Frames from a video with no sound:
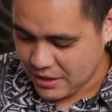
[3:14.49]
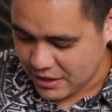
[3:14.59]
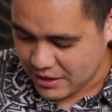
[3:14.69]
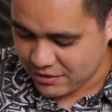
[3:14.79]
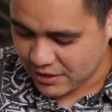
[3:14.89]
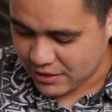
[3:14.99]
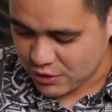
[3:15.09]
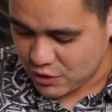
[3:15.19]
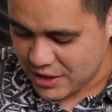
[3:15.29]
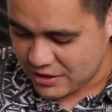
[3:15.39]
a nice little
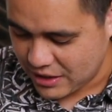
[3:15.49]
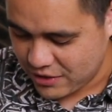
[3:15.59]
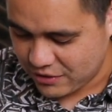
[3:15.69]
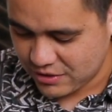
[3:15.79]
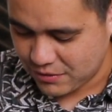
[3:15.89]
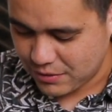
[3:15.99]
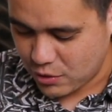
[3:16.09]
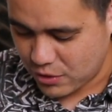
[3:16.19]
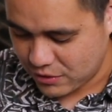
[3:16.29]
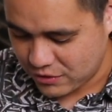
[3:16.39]
unique touch from
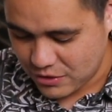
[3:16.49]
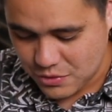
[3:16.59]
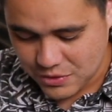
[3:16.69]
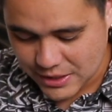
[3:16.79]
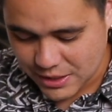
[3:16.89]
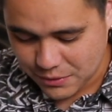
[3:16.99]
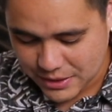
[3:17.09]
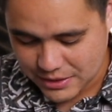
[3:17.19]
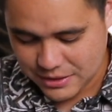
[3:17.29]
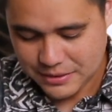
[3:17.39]
Cornerstone Ukulele
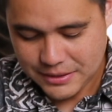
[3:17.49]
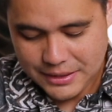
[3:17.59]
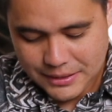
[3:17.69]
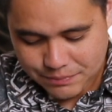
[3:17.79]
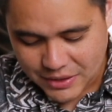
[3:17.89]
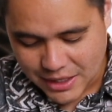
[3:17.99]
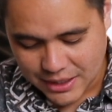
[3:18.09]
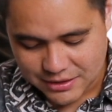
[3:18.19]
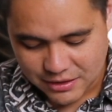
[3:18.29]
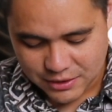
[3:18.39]
right here. I
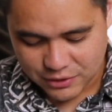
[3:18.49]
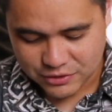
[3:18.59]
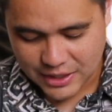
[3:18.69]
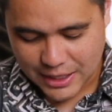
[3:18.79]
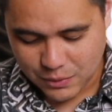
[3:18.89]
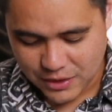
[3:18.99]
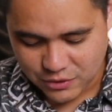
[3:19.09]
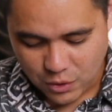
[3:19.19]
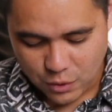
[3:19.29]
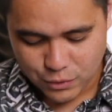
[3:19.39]
like the little sideways
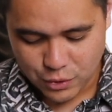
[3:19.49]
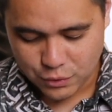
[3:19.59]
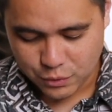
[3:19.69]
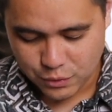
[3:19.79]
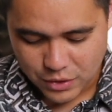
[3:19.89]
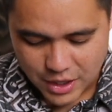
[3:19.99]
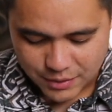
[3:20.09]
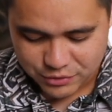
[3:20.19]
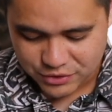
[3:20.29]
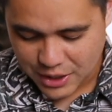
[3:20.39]
oval
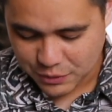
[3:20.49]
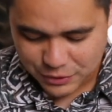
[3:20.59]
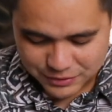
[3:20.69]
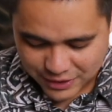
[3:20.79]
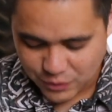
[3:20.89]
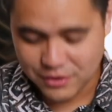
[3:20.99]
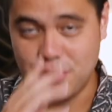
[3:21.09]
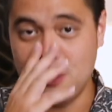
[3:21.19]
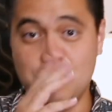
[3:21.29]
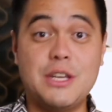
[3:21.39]
sound hole. That's one of
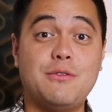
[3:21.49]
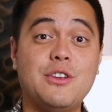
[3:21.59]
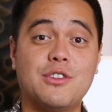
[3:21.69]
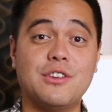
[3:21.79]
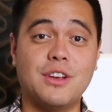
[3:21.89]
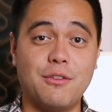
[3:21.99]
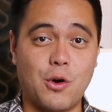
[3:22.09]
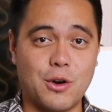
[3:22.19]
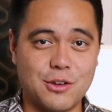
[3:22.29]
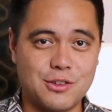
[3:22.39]
the unique features of
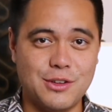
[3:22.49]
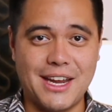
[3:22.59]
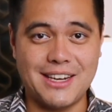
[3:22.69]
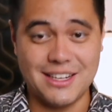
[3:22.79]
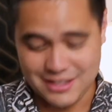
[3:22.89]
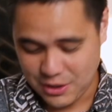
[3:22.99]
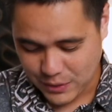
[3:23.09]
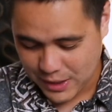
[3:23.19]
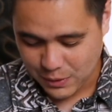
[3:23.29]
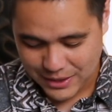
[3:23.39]
Cornerstone that I can tell
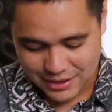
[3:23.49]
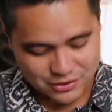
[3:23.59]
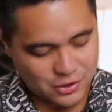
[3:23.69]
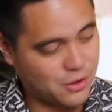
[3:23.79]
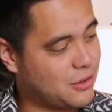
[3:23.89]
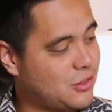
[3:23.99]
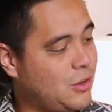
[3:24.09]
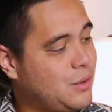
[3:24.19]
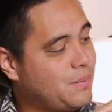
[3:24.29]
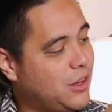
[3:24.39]
right away. That's the
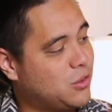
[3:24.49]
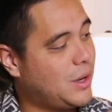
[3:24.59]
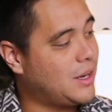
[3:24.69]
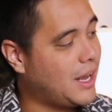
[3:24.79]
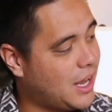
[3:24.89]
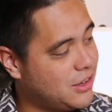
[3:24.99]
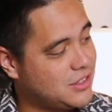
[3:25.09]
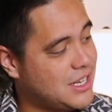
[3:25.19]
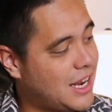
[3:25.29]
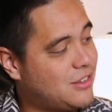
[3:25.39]
Cornerstone, as well as
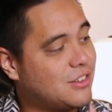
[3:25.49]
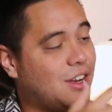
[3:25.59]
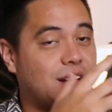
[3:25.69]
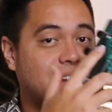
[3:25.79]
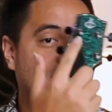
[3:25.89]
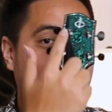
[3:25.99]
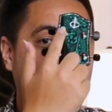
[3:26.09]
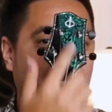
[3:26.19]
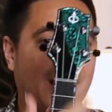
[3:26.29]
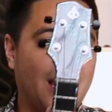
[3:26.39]
the headstock
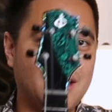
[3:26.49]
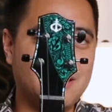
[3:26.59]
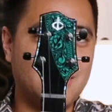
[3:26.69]
and